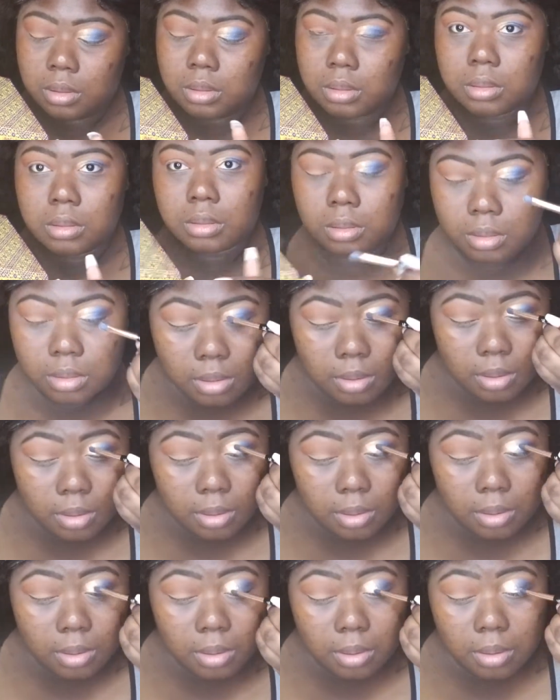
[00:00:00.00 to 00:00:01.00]
So I'm
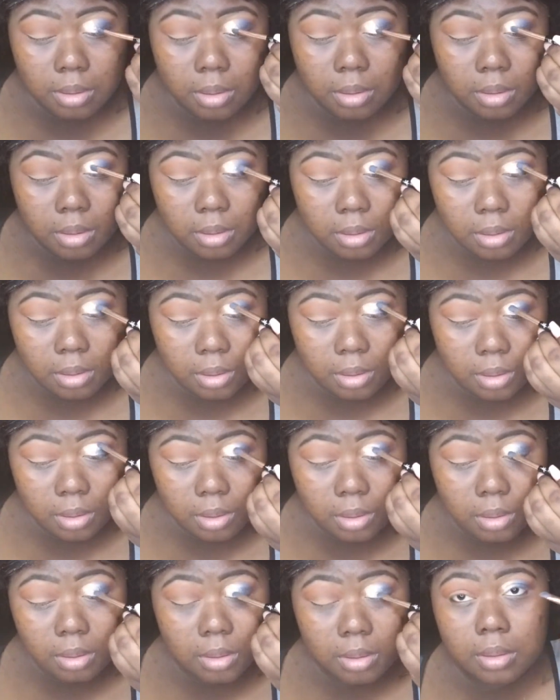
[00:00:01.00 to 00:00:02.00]
going back into a
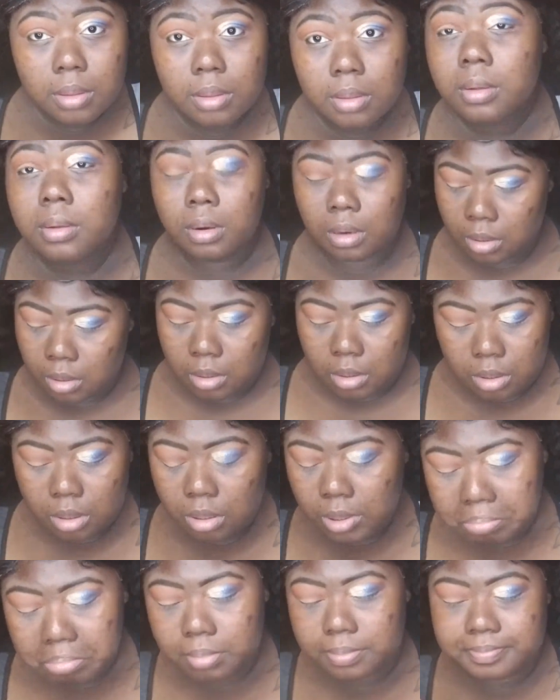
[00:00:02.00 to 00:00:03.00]
previous color
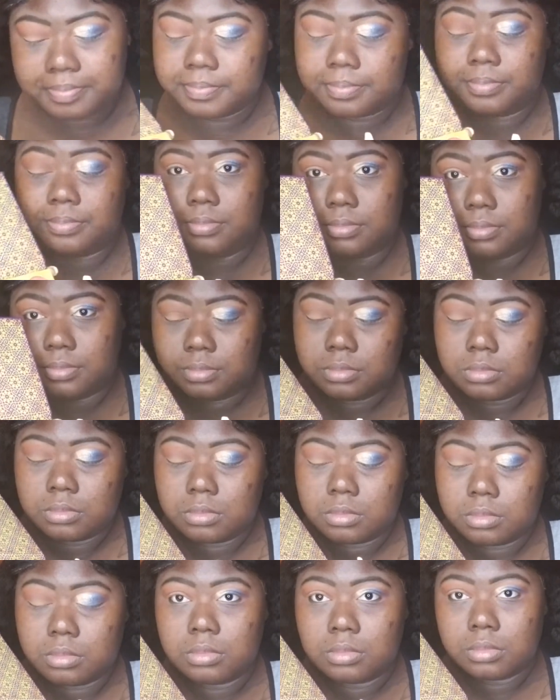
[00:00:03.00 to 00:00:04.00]
and just going back
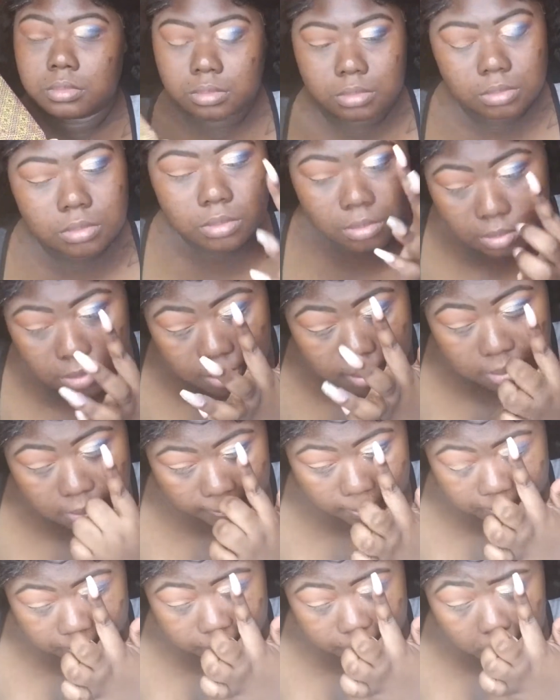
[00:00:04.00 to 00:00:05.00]
over top.
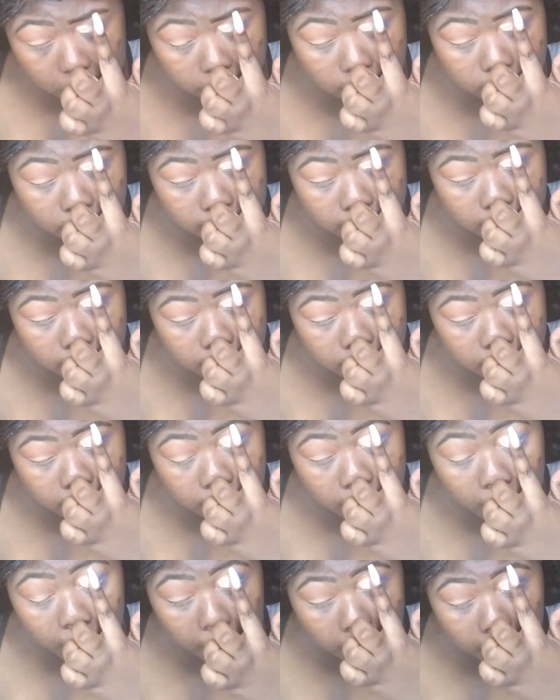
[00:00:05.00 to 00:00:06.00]
And now I'm
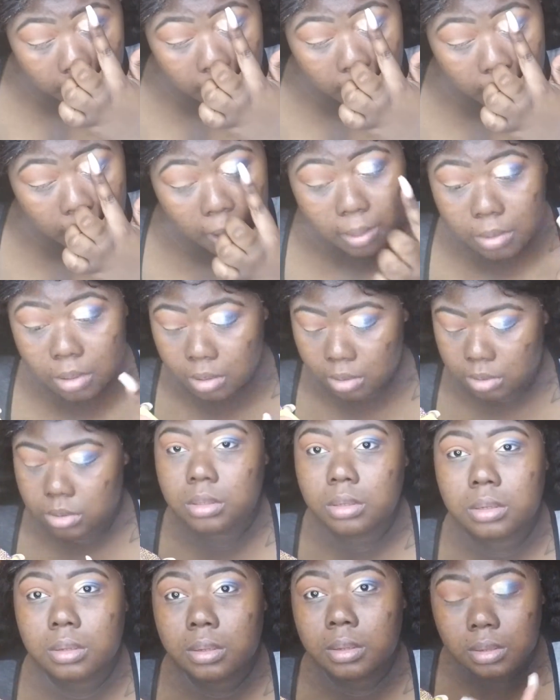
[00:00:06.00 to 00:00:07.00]
using that light
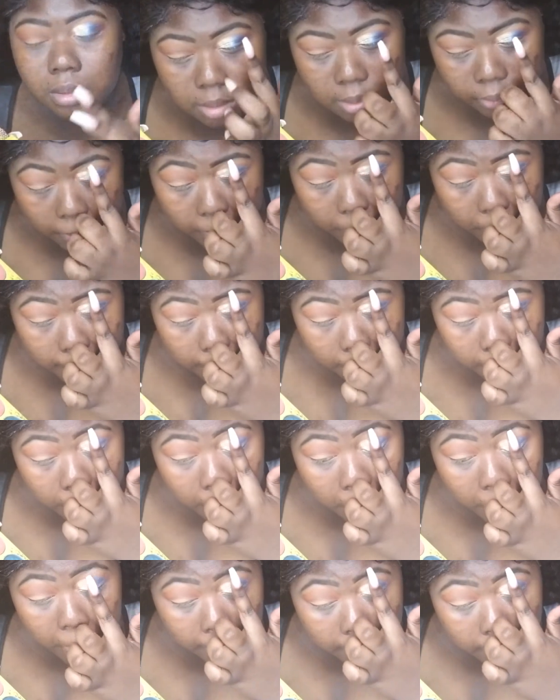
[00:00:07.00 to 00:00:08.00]
blue shimmer shade
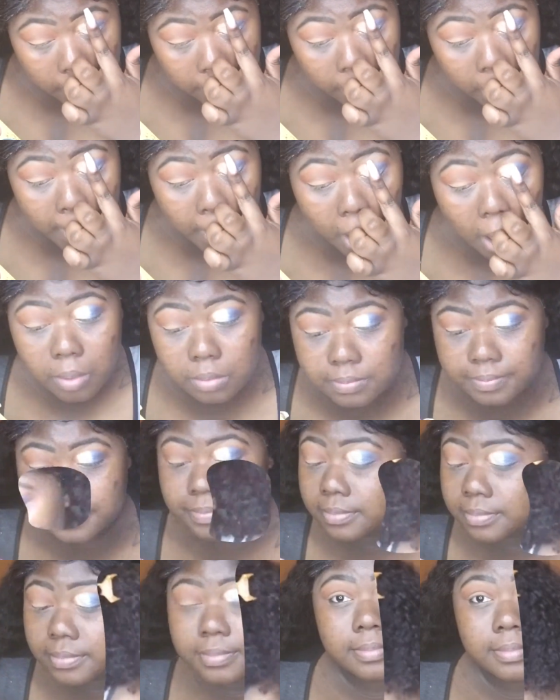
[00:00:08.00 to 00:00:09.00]
and
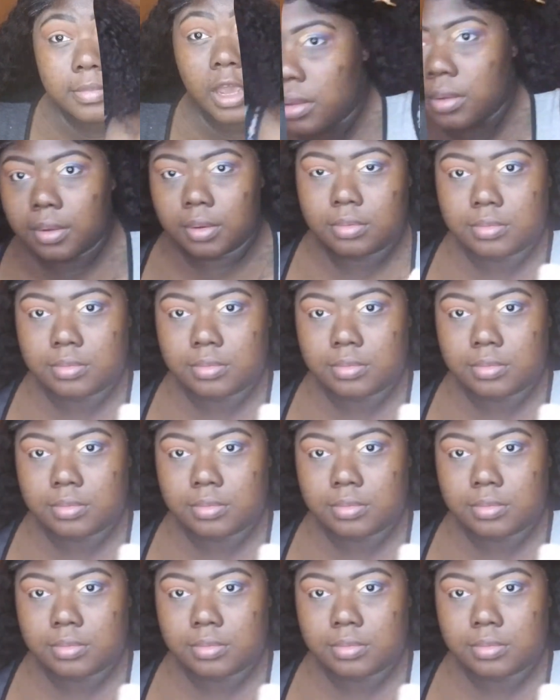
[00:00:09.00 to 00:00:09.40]
putting that in the